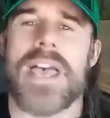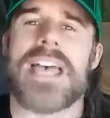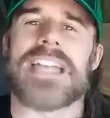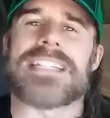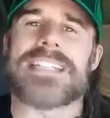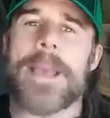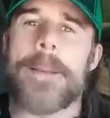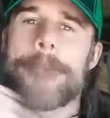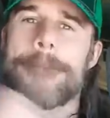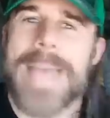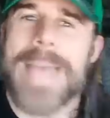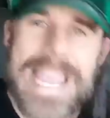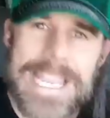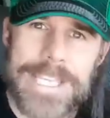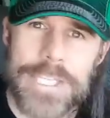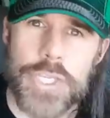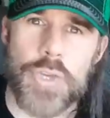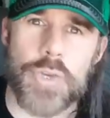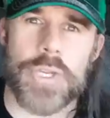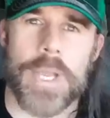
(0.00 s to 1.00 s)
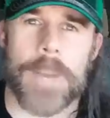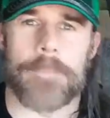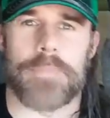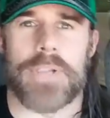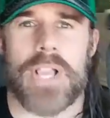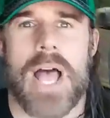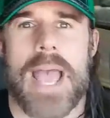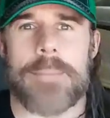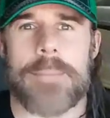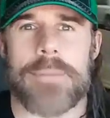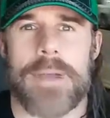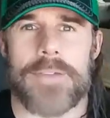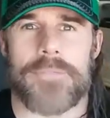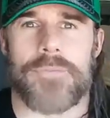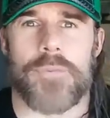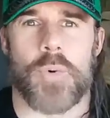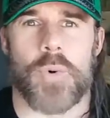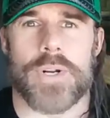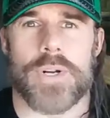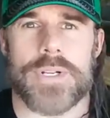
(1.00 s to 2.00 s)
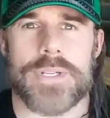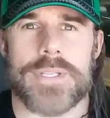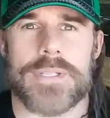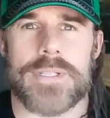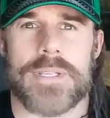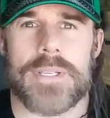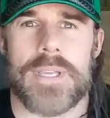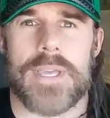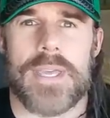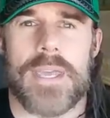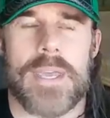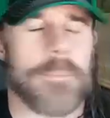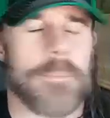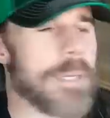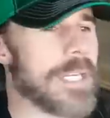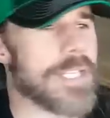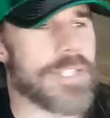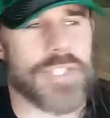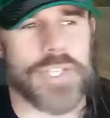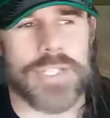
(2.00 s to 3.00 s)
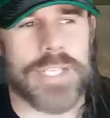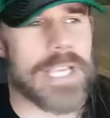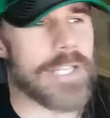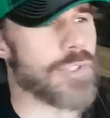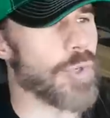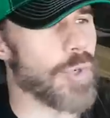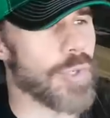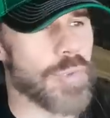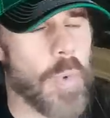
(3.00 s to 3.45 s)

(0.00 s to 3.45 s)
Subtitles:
to make you comply by force. Because just like George